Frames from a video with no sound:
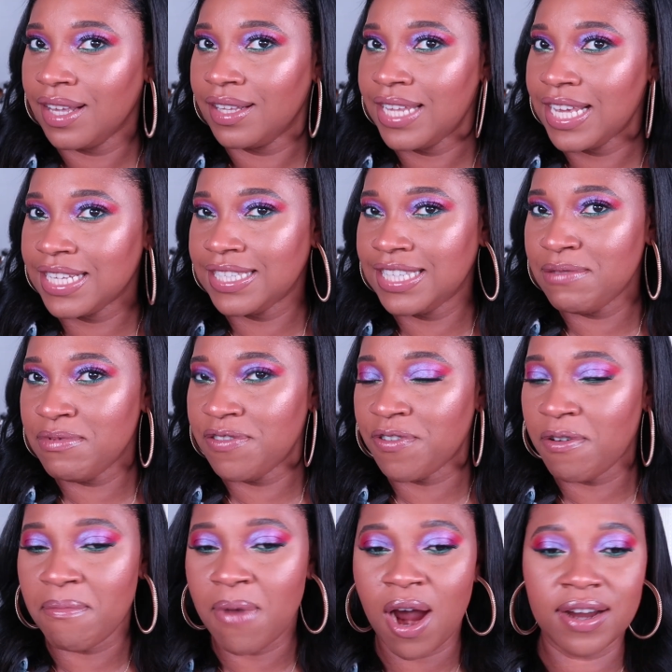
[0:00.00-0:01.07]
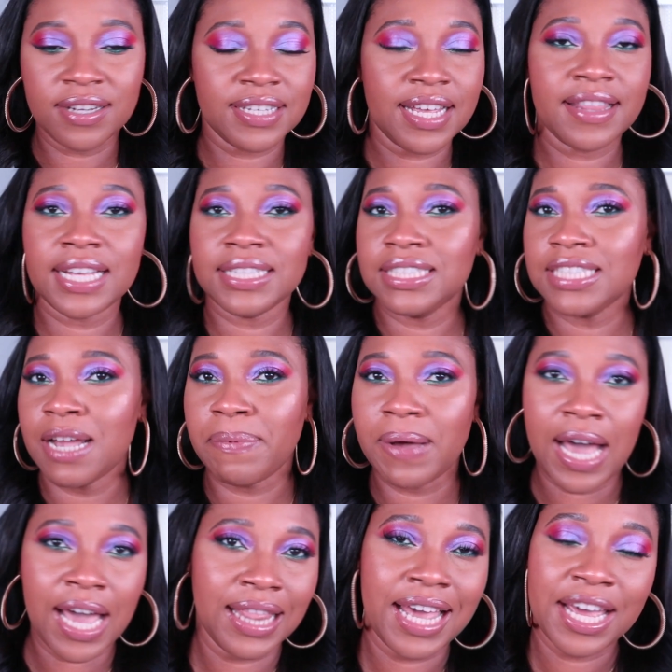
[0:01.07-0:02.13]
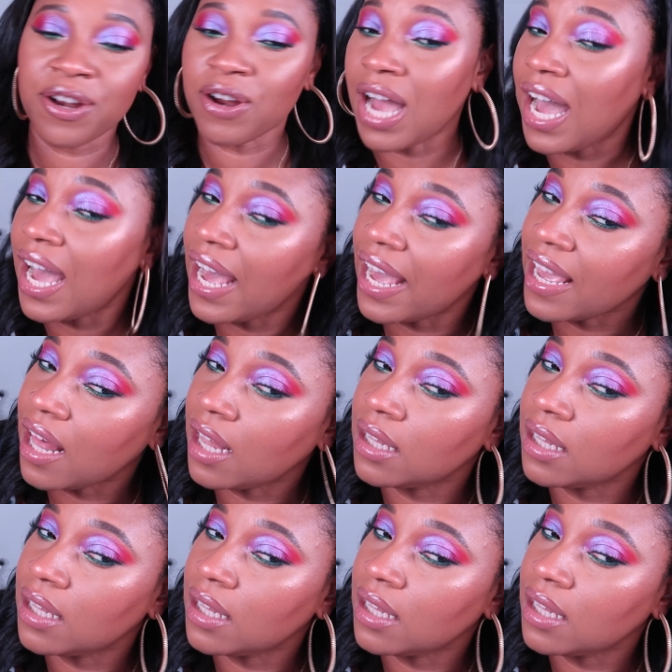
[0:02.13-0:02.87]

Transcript: They can see me from Mars, and that's the type of highlighter I